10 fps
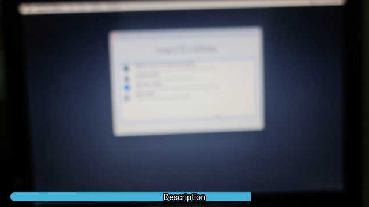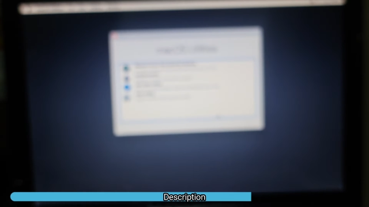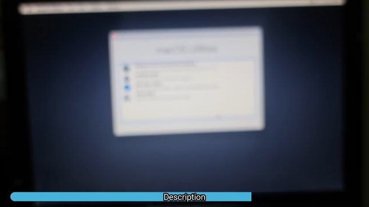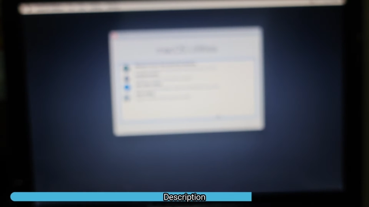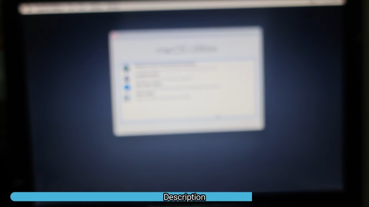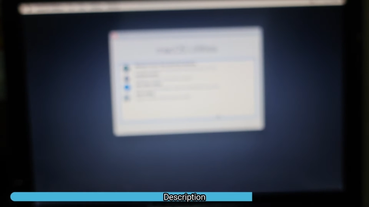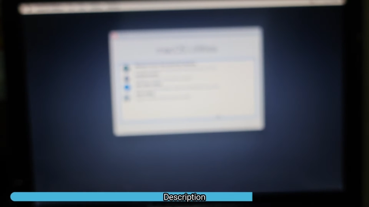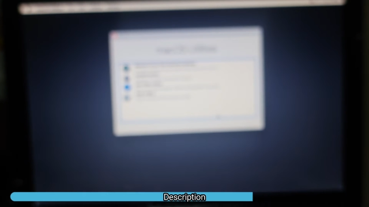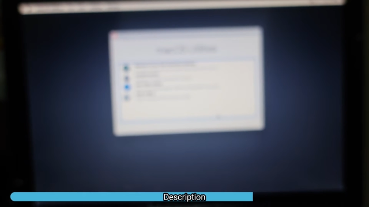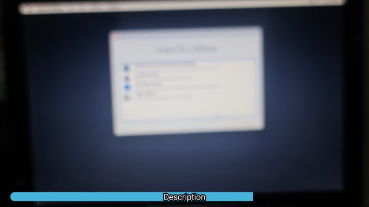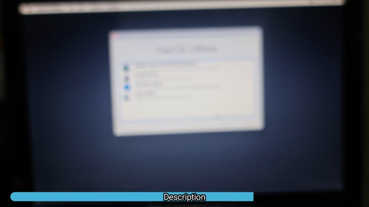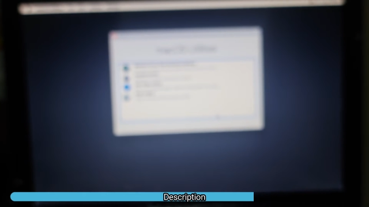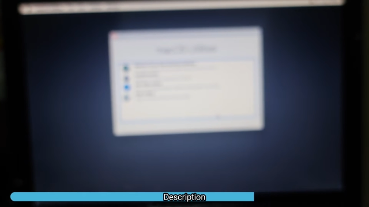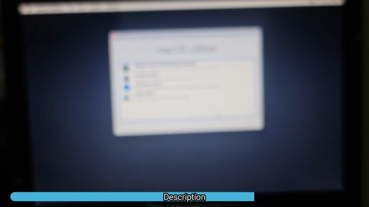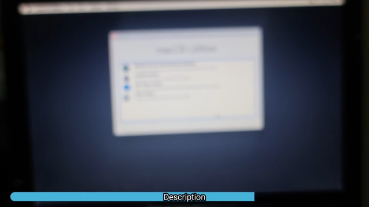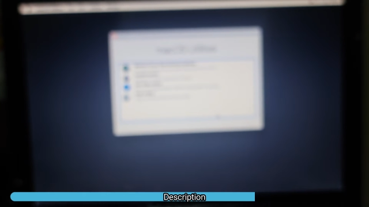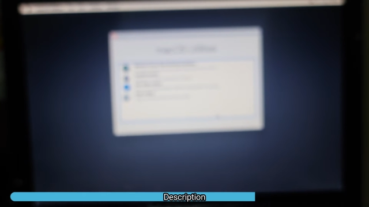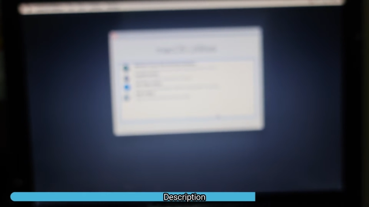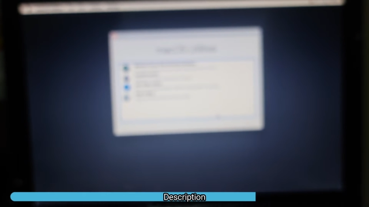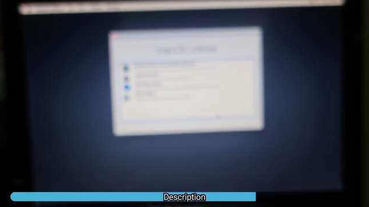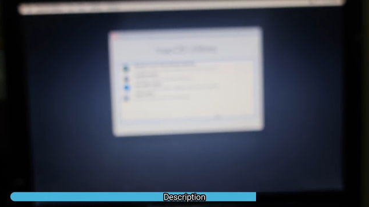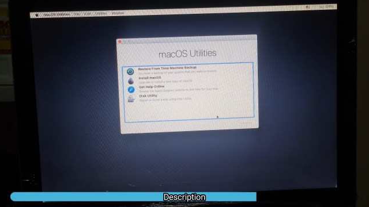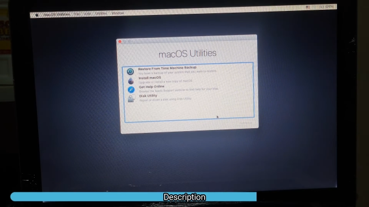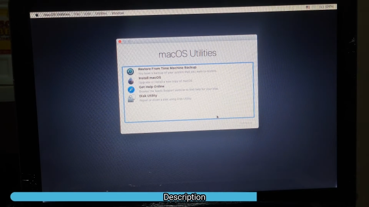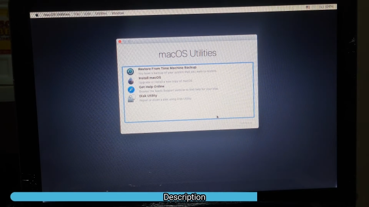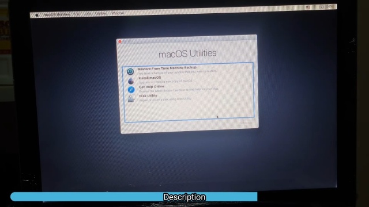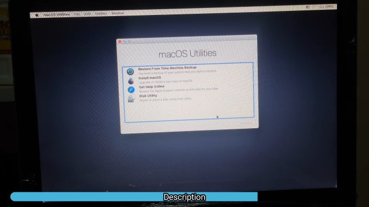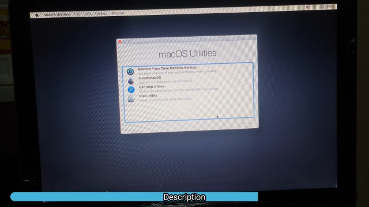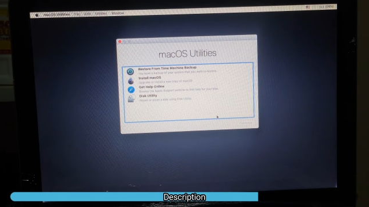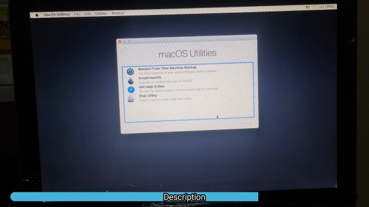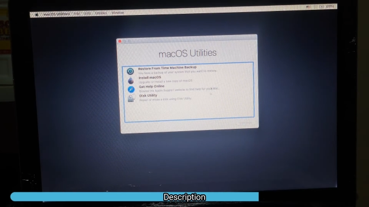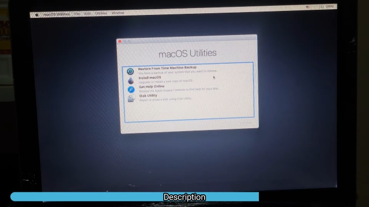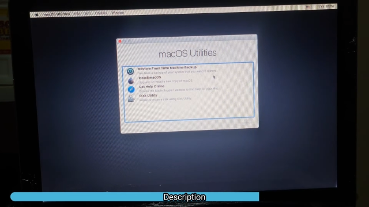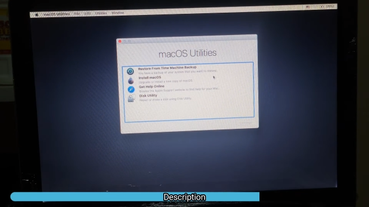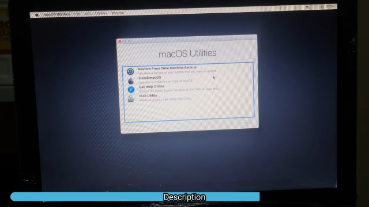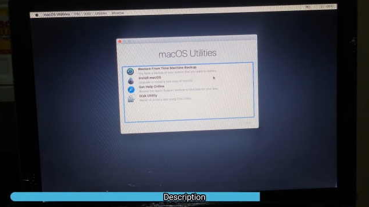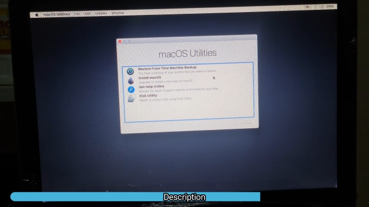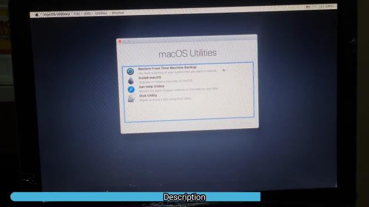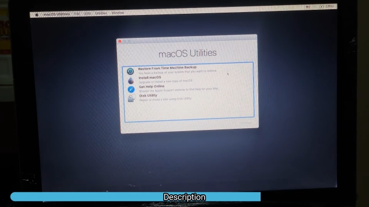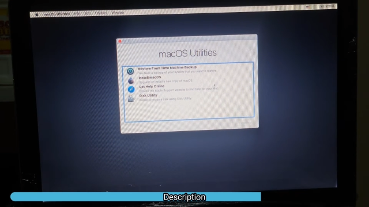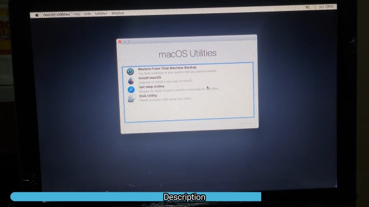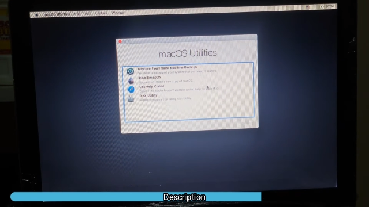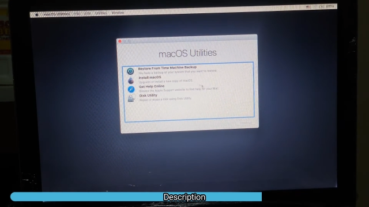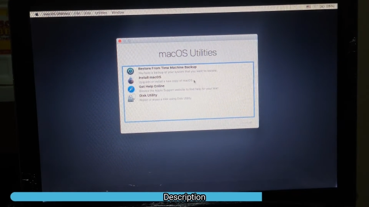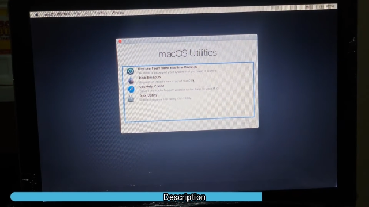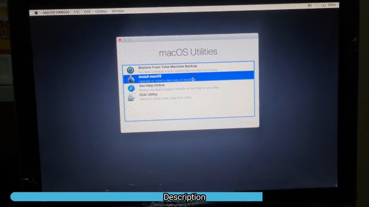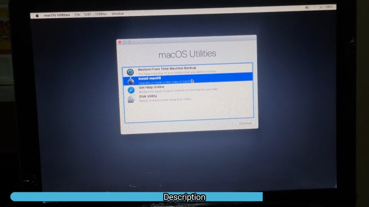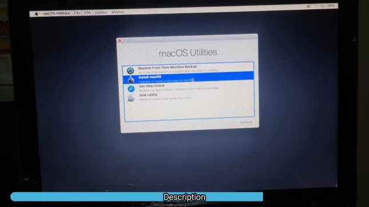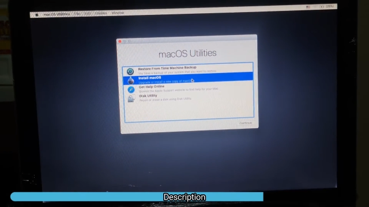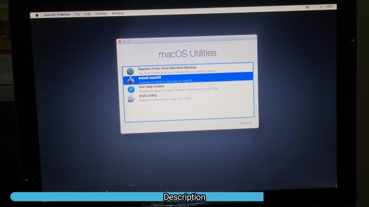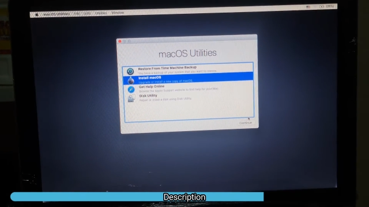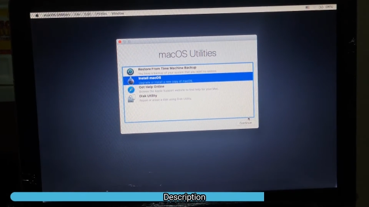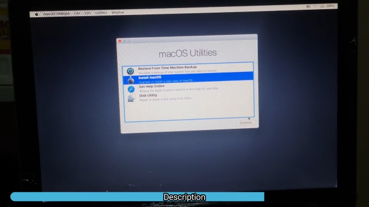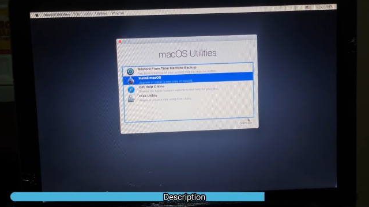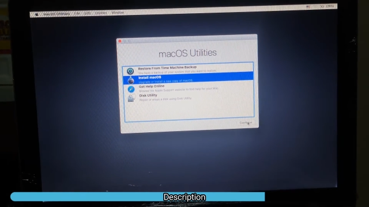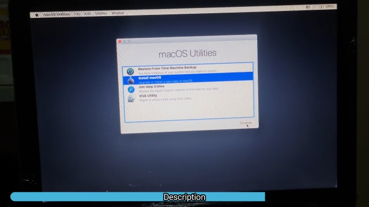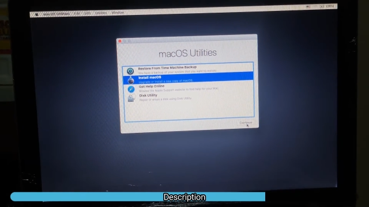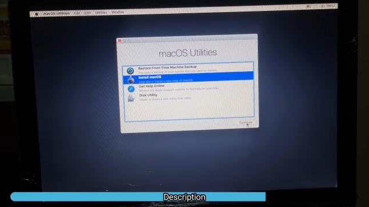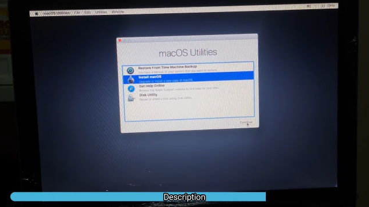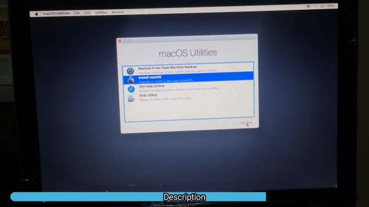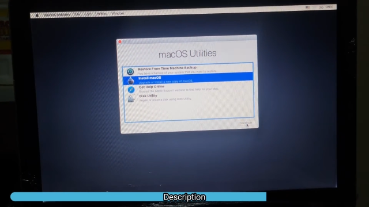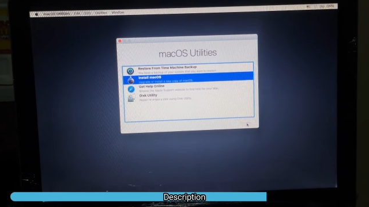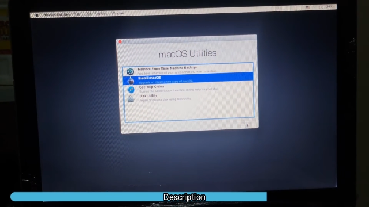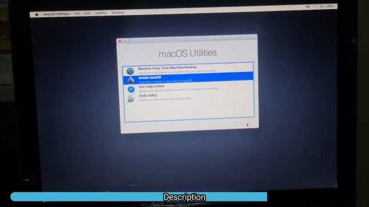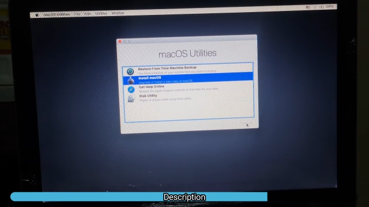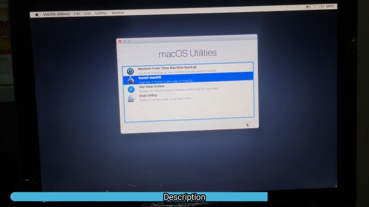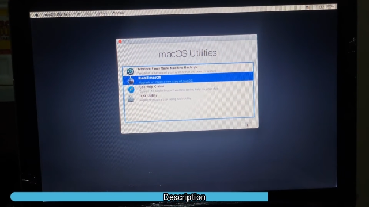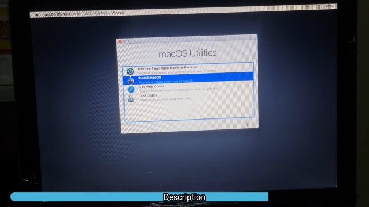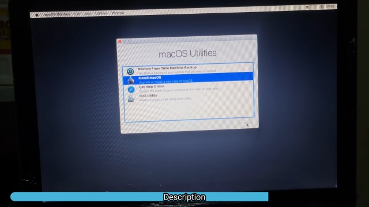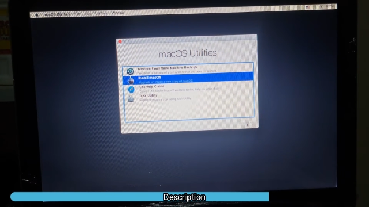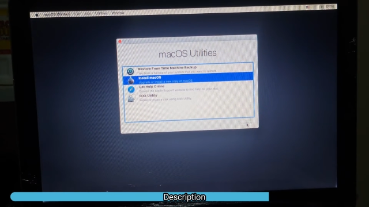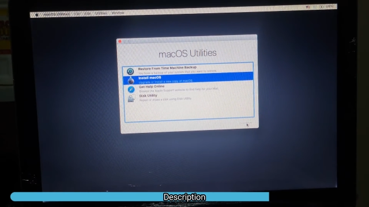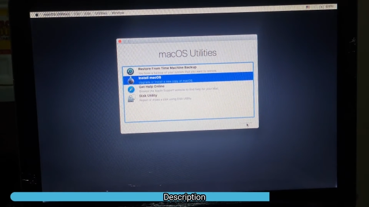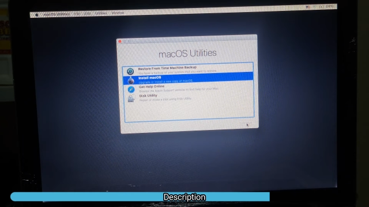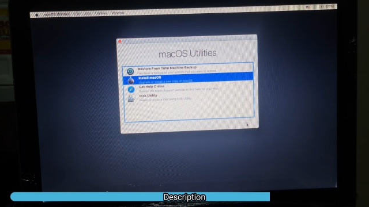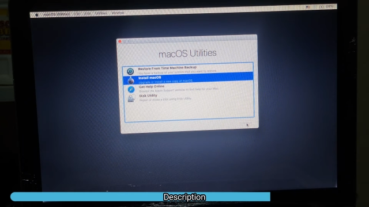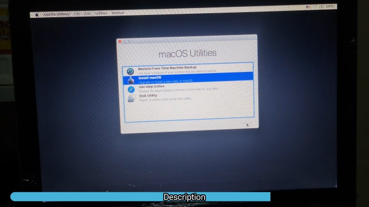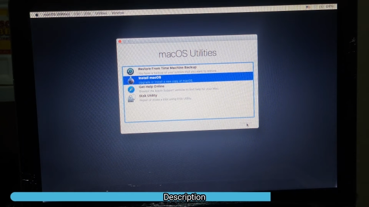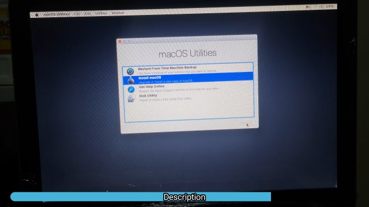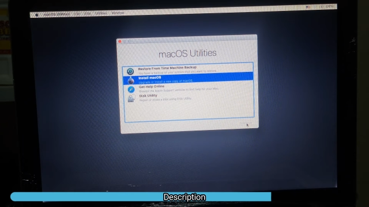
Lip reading: [unreadable: no face in view]